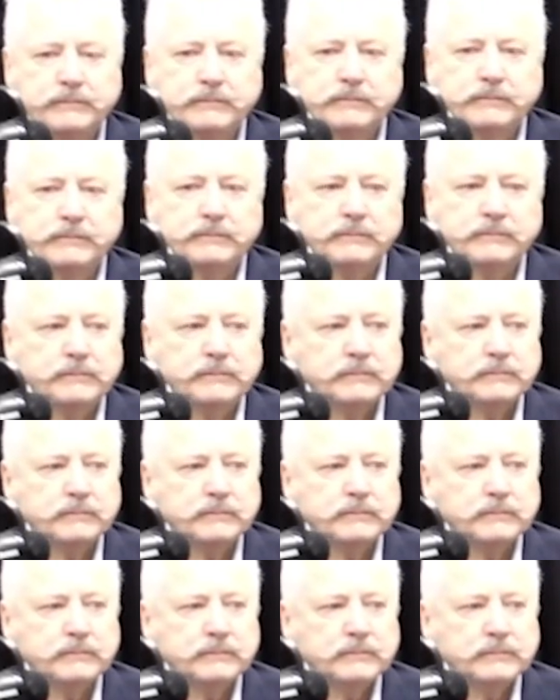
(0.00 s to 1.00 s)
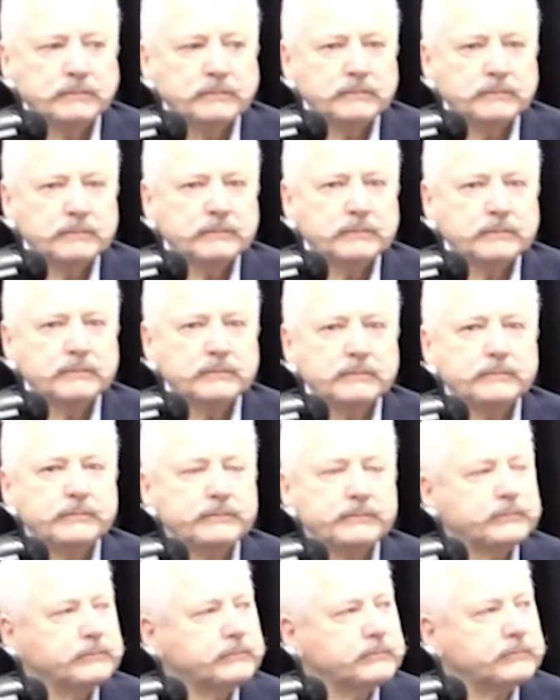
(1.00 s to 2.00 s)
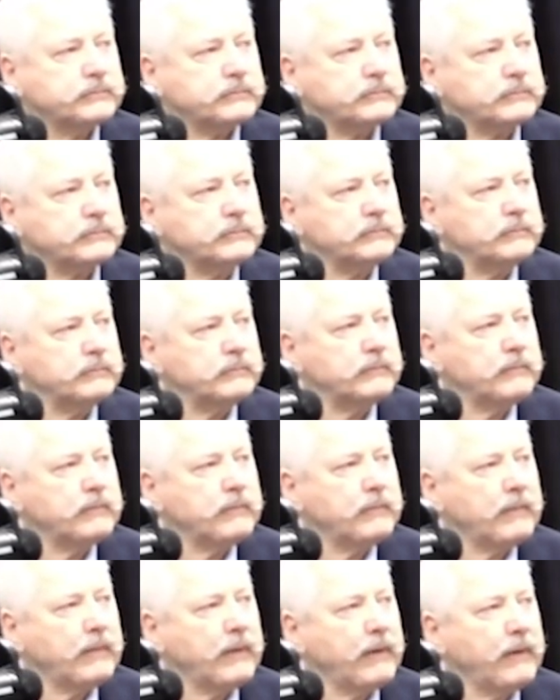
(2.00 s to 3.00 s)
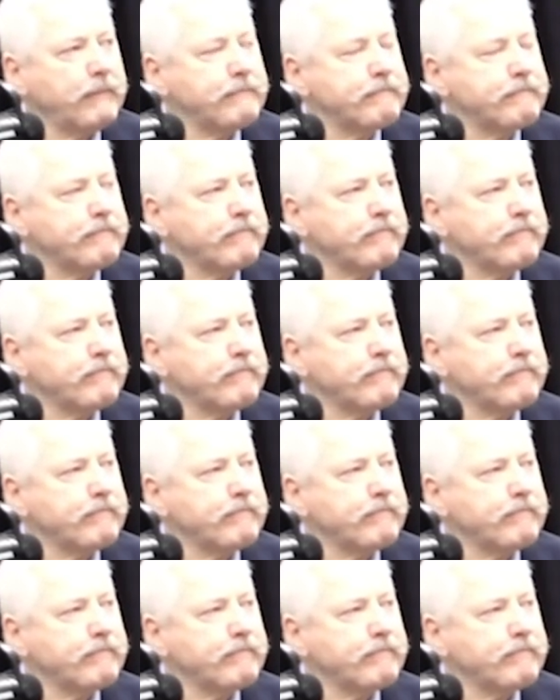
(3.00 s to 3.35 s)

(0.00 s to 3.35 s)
This person isn't speaking.